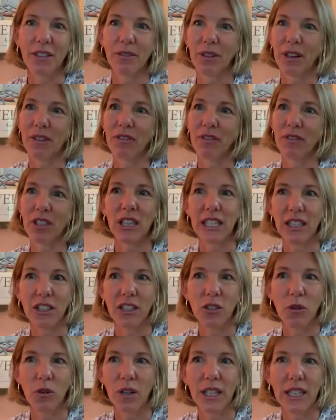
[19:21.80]
We have to
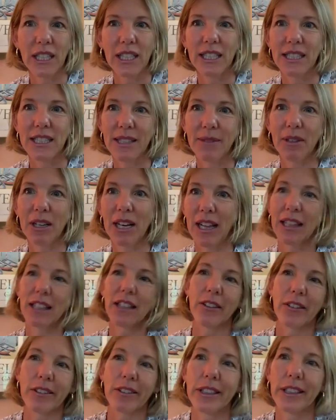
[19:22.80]
clean the toilets. I mean, not
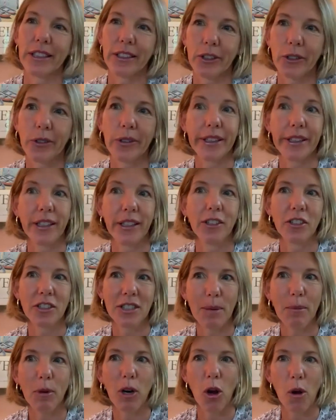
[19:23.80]
that you don't clean the toilet in your
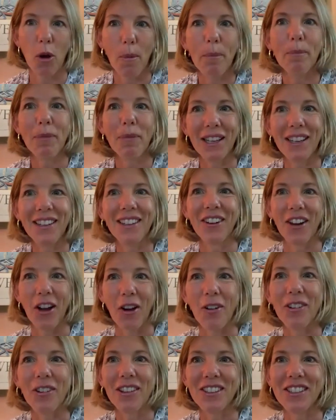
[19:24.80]
summer home, but,
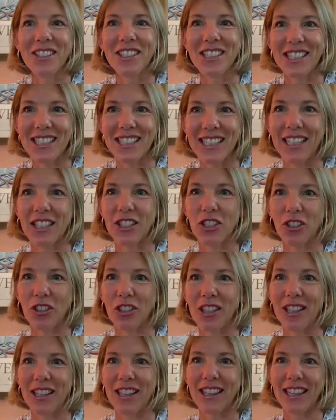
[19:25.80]
there's just like
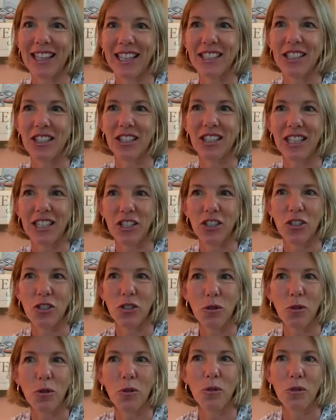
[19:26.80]
certain things you need to
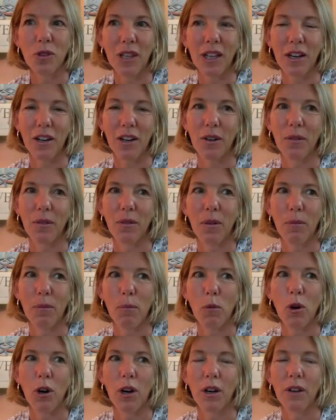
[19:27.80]
do that are
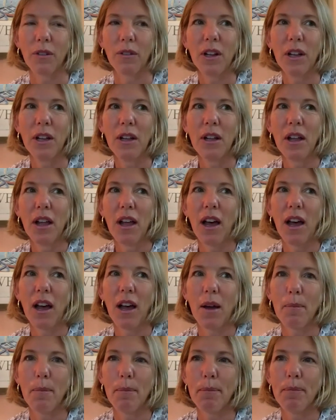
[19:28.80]
more
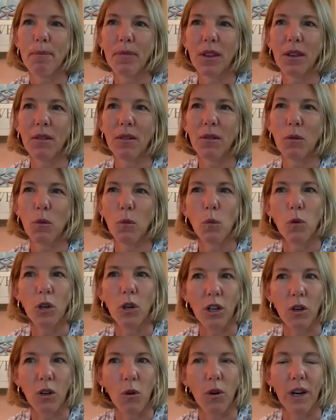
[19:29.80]

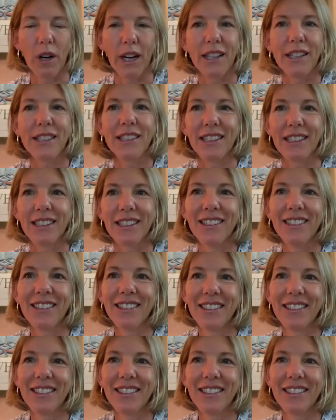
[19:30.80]
work-oriented.